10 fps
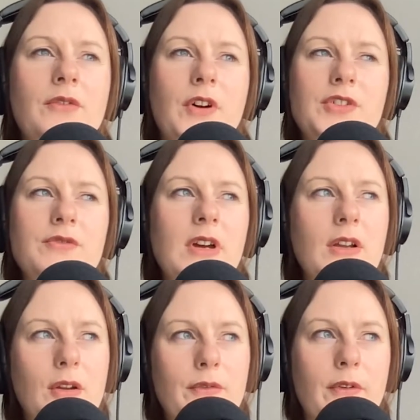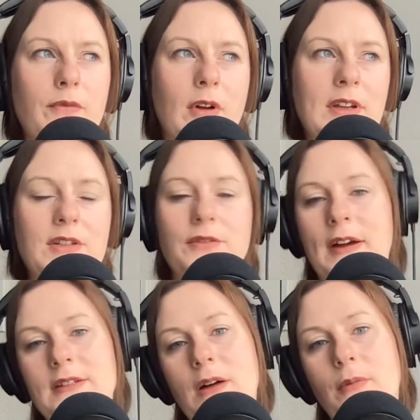fostering a love of wanting to
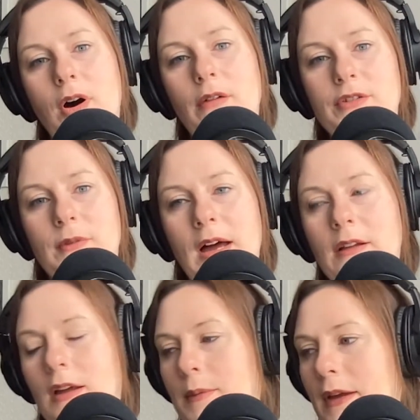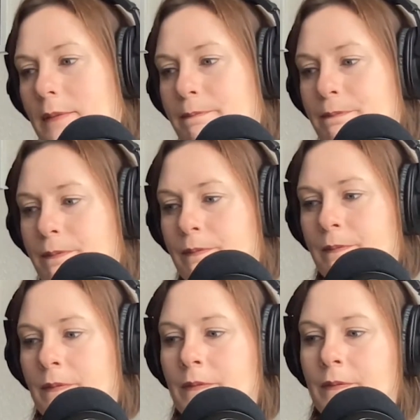find out more as well. I mean,
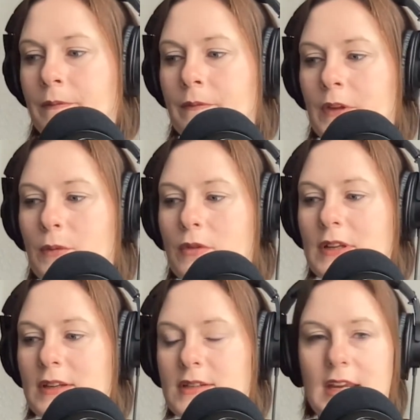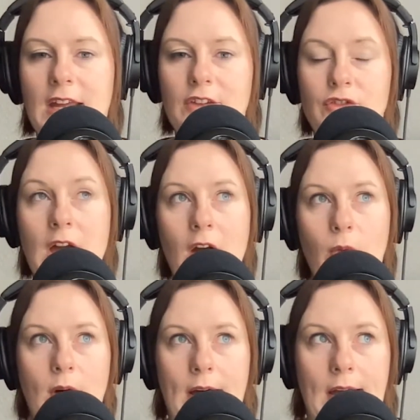we're in this age now
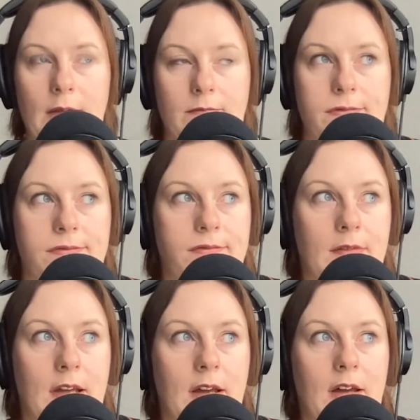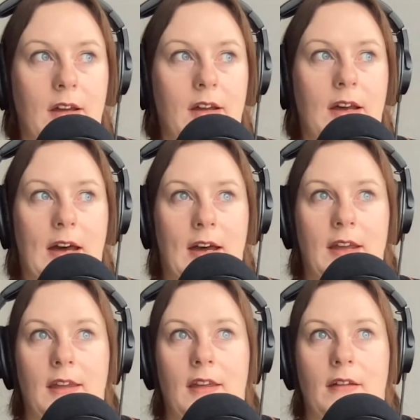where
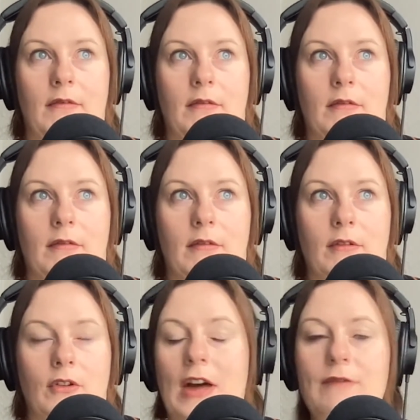I look